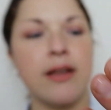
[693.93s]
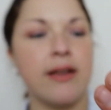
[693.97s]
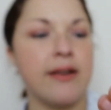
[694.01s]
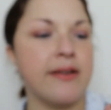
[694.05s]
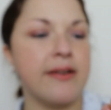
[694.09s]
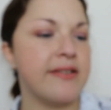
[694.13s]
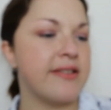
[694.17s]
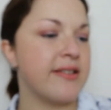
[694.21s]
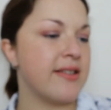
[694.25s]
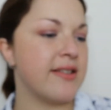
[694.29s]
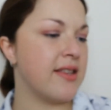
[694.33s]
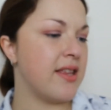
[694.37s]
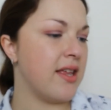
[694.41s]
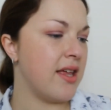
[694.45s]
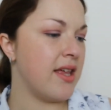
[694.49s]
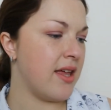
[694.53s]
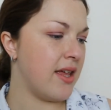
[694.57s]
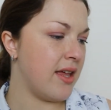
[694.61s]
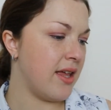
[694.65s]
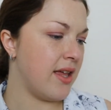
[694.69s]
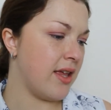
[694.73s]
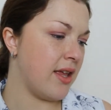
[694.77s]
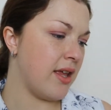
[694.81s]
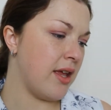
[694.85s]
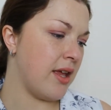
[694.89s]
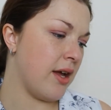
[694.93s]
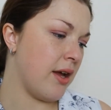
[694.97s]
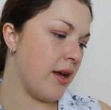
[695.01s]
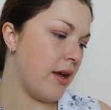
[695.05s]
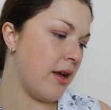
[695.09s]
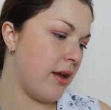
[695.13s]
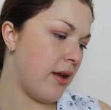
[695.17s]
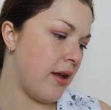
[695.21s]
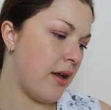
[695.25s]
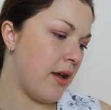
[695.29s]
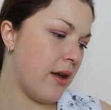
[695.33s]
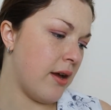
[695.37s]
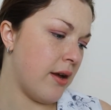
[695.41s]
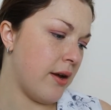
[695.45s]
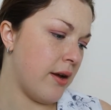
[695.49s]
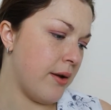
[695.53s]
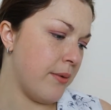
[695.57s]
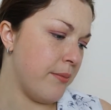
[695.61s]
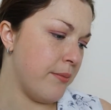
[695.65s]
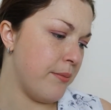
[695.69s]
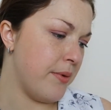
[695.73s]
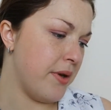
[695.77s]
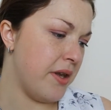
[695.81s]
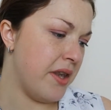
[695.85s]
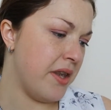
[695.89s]
is the
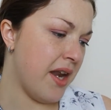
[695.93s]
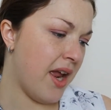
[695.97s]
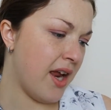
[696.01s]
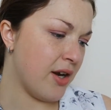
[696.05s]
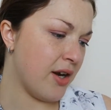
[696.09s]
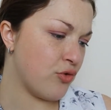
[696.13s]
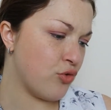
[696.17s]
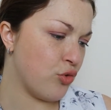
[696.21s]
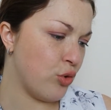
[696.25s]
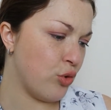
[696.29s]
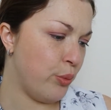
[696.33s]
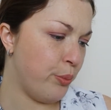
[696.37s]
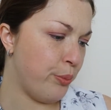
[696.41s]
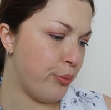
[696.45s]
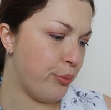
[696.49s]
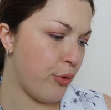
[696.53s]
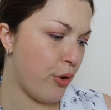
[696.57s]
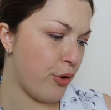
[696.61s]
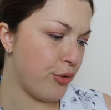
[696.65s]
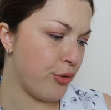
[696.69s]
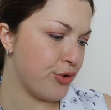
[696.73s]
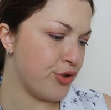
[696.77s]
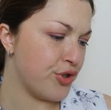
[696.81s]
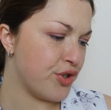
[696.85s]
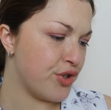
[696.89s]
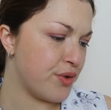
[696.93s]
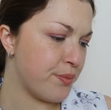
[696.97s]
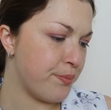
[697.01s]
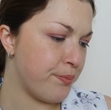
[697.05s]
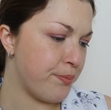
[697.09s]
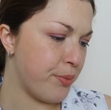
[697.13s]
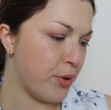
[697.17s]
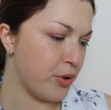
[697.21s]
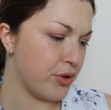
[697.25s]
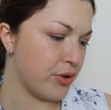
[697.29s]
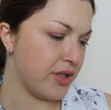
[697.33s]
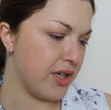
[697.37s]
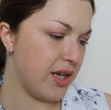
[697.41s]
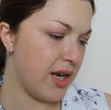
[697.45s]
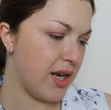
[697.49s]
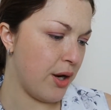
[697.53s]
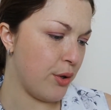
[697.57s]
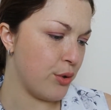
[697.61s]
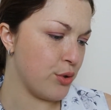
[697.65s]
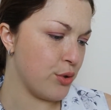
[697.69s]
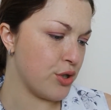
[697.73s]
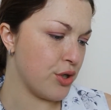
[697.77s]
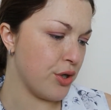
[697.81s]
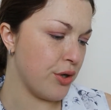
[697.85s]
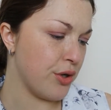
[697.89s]
natural bronze body
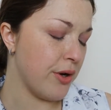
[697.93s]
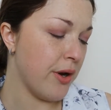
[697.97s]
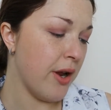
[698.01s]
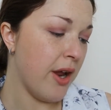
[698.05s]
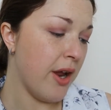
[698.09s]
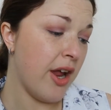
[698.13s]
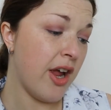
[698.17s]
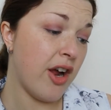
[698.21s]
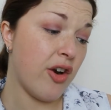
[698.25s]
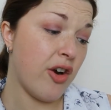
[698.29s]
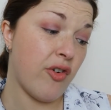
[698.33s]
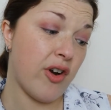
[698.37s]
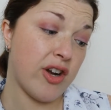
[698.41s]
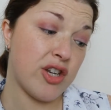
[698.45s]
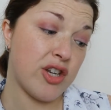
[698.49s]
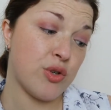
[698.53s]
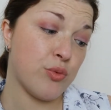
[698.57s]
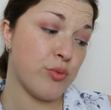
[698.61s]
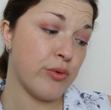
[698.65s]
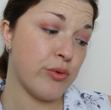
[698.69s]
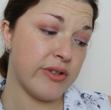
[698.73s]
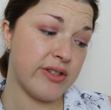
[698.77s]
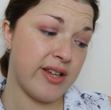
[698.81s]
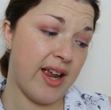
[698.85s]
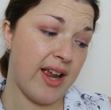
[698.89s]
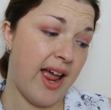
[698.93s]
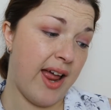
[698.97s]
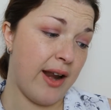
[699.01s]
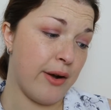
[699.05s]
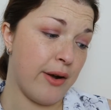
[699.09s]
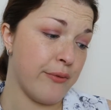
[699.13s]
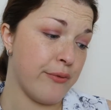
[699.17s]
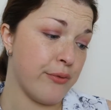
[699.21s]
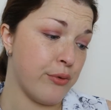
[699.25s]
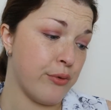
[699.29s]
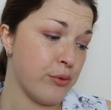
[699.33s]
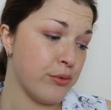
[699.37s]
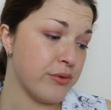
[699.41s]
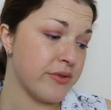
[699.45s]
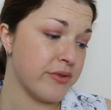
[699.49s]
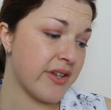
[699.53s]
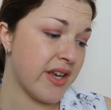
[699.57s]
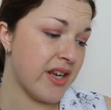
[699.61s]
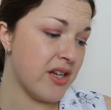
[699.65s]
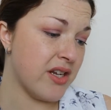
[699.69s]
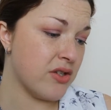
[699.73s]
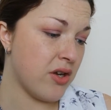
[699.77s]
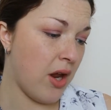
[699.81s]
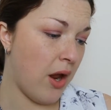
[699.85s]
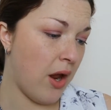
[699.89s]
lotion, gradual tan for all
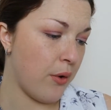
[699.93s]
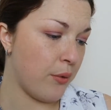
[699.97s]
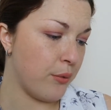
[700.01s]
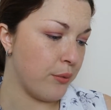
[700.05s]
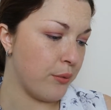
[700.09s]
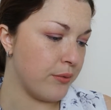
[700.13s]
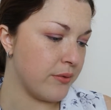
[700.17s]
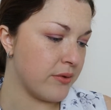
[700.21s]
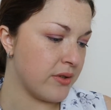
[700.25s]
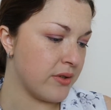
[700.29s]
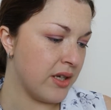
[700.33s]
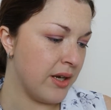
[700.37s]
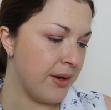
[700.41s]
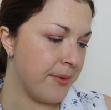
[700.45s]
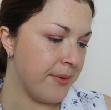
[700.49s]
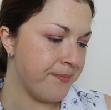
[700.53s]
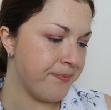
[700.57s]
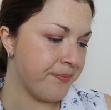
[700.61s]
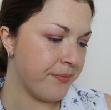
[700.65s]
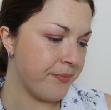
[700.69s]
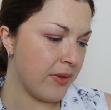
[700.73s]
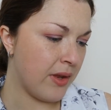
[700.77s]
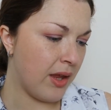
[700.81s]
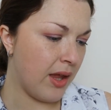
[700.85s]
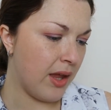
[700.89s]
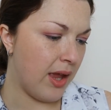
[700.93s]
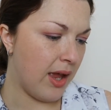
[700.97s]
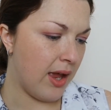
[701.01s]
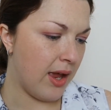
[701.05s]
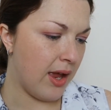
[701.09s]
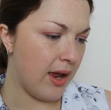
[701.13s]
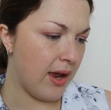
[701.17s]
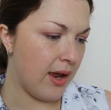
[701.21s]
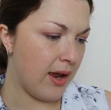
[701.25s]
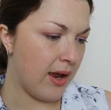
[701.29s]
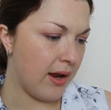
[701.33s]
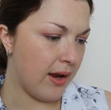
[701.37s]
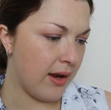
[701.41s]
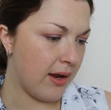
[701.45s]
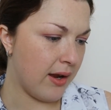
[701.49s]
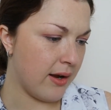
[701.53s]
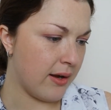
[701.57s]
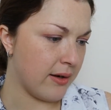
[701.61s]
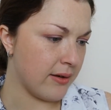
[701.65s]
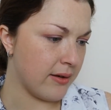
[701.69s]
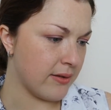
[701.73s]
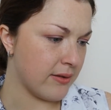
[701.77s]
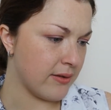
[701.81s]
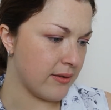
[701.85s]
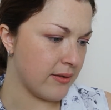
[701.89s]
skin tones,
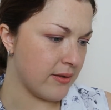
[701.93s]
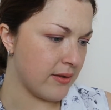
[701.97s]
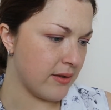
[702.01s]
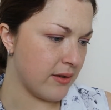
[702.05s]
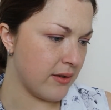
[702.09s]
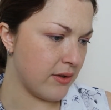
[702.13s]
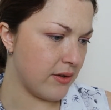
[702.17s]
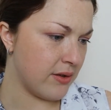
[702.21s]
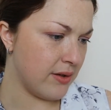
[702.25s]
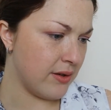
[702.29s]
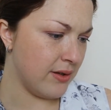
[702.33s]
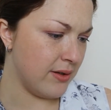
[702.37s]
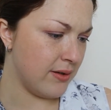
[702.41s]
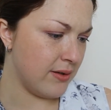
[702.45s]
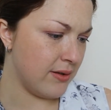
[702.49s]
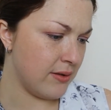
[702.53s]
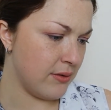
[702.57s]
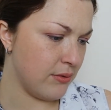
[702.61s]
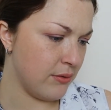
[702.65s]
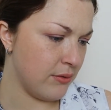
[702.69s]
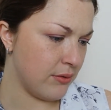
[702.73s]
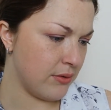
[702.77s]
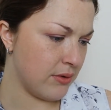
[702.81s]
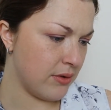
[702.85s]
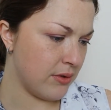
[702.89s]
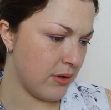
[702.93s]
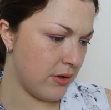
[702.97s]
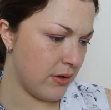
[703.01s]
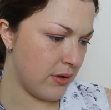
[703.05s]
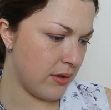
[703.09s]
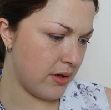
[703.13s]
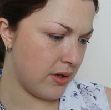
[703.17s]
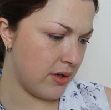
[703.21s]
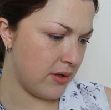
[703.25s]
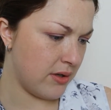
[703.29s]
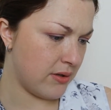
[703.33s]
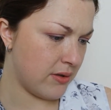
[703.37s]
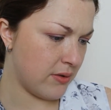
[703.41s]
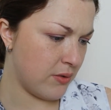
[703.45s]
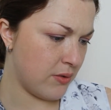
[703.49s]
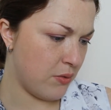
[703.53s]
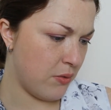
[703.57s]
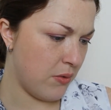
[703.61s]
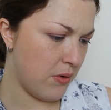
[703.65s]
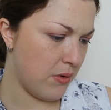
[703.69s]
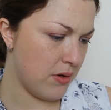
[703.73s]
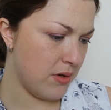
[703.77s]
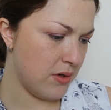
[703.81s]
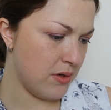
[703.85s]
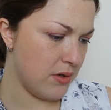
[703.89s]
and this looks like it's
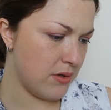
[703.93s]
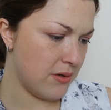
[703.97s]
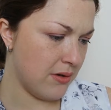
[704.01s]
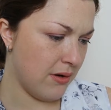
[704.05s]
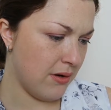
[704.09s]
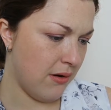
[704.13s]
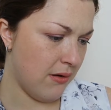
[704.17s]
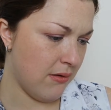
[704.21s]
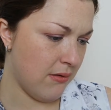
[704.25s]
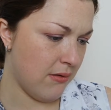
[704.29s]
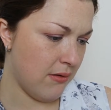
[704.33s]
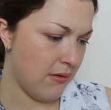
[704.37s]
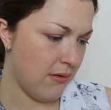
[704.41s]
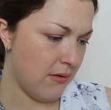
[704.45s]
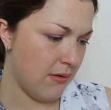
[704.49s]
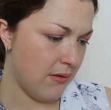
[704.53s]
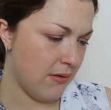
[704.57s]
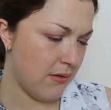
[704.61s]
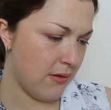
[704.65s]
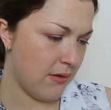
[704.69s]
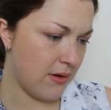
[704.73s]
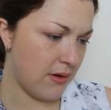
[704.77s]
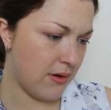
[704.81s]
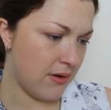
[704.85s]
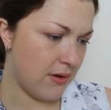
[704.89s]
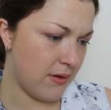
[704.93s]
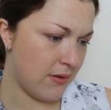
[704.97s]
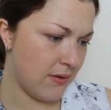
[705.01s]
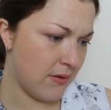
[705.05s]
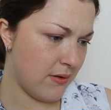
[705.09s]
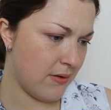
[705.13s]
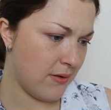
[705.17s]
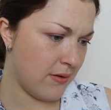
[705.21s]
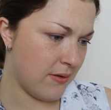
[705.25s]
quite dark.